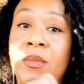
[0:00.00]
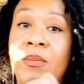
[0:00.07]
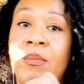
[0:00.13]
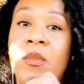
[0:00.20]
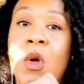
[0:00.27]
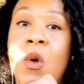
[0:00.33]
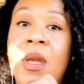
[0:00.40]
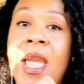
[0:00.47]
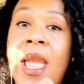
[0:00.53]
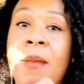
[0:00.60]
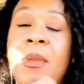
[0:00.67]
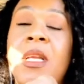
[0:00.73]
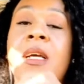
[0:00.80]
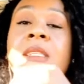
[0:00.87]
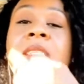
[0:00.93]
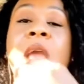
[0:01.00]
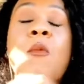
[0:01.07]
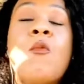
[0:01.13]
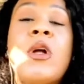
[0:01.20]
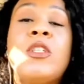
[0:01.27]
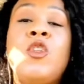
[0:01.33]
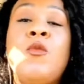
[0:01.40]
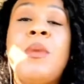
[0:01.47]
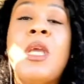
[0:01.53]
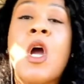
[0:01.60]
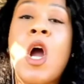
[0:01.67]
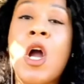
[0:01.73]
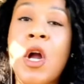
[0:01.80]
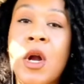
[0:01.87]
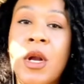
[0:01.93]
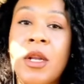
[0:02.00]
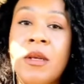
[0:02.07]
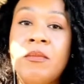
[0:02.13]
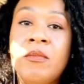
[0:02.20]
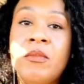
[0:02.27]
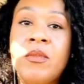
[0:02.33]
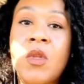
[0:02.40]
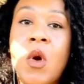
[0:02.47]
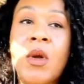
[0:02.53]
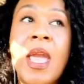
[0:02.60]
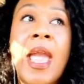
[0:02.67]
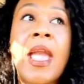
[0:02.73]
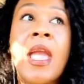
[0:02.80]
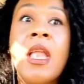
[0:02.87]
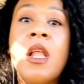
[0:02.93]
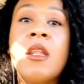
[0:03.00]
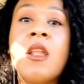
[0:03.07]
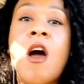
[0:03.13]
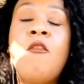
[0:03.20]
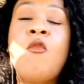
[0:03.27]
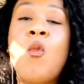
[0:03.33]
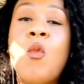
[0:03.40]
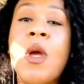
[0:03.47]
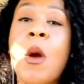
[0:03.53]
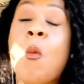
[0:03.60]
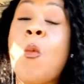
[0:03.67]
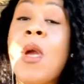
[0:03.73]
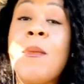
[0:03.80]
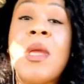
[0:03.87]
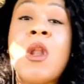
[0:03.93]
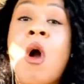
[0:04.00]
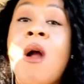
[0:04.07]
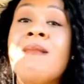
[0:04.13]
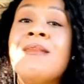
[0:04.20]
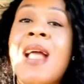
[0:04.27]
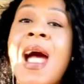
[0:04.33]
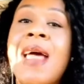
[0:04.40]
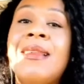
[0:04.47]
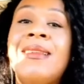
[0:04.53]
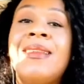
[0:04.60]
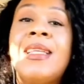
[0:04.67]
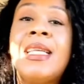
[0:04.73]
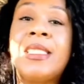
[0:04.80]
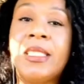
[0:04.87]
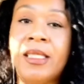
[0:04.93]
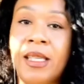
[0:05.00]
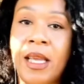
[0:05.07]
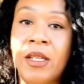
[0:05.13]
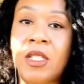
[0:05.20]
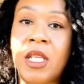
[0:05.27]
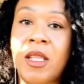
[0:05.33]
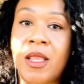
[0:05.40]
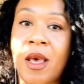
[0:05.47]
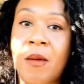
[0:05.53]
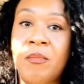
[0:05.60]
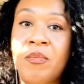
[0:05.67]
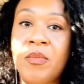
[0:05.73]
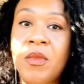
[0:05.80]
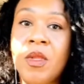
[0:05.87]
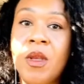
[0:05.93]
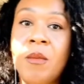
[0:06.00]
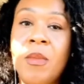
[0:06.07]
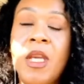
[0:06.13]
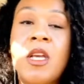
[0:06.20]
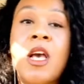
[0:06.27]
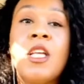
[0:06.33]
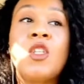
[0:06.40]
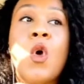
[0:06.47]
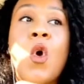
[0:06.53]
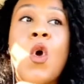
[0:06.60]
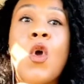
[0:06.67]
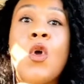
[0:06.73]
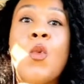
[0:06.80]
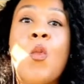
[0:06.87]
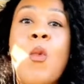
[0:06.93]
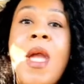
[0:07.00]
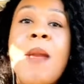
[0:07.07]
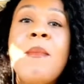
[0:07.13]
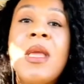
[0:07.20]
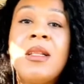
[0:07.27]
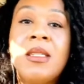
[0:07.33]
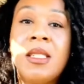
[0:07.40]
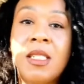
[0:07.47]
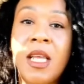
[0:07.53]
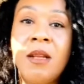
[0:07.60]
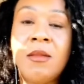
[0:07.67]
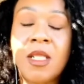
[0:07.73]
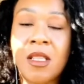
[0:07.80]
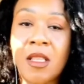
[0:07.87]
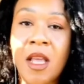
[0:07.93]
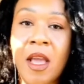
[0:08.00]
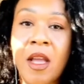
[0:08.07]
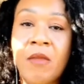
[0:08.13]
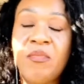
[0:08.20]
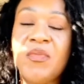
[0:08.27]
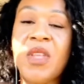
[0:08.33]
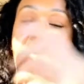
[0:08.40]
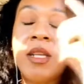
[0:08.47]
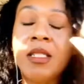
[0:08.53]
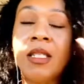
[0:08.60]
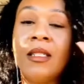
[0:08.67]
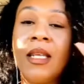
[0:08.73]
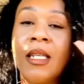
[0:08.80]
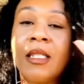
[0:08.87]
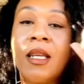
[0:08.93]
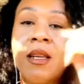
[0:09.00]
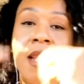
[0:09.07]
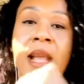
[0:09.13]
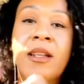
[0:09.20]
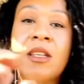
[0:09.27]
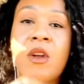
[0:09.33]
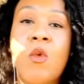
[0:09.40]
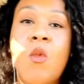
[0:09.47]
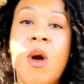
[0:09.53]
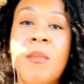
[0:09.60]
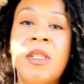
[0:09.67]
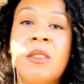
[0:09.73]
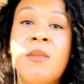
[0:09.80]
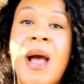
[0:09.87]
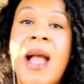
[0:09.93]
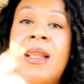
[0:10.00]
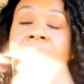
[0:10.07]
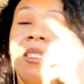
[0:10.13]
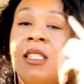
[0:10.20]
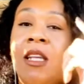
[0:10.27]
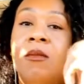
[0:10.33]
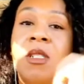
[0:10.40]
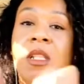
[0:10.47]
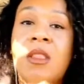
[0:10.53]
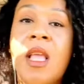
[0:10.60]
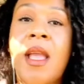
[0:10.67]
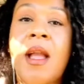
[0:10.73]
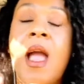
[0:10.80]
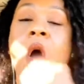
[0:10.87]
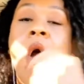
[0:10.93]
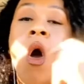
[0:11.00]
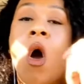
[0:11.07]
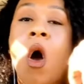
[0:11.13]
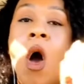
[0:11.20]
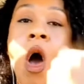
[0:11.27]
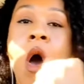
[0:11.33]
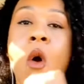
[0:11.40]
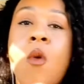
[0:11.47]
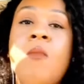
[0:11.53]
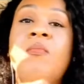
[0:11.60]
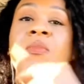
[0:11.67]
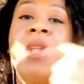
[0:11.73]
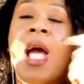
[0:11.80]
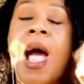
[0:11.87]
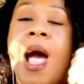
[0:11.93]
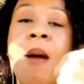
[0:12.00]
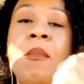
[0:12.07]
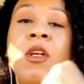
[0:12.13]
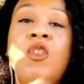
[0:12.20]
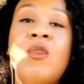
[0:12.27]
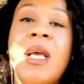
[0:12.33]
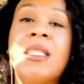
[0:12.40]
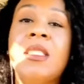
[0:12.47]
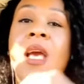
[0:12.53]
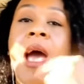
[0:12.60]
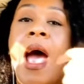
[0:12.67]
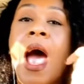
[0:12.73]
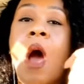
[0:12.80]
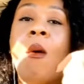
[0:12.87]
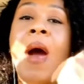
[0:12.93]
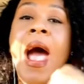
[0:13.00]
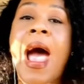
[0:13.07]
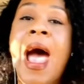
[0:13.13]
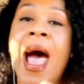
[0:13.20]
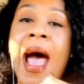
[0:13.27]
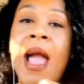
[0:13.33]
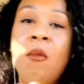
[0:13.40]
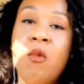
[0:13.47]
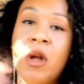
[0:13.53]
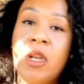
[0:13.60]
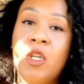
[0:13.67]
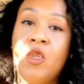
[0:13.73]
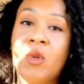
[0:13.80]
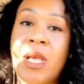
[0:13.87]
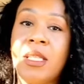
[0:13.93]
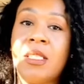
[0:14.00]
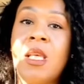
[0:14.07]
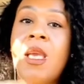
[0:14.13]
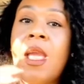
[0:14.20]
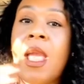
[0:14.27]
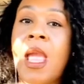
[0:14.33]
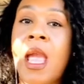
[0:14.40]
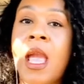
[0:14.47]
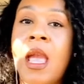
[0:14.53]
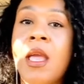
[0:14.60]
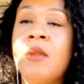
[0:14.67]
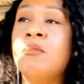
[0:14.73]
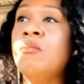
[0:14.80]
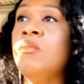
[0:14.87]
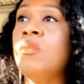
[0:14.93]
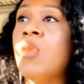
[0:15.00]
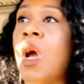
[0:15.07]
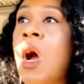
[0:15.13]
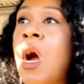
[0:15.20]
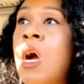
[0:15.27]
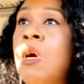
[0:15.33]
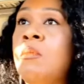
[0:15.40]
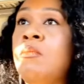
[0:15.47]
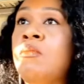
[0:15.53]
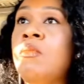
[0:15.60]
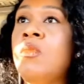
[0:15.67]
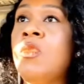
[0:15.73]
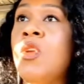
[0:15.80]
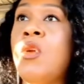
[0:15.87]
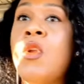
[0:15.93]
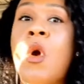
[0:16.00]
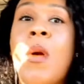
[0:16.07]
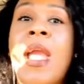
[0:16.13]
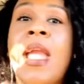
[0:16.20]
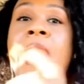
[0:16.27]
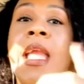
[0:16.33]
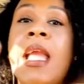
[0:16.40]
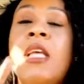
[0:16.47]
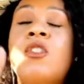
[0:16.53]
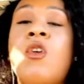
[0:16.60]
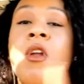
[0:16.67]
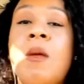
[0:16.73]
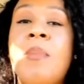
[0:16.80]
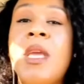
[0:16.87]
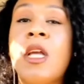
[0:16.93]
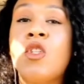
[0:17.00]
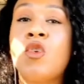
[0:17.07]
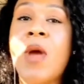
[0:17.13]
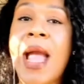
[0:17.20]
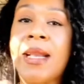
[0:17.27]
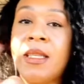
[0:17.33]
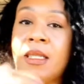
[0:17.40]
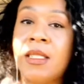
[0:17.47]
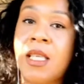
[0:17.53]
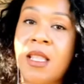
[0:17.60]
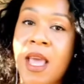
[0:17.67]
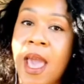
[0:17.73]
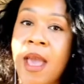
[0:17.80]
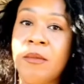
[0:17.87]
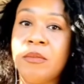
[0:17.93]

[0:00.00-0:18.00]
Okay. Because they want to be heard. Okay. And enough women are not listening to them, because women seem to think there's a disconnect in a woman's mind that seems to think, oh, I'm gonna dress how I want to dress. And, and he's going to be attracted to that.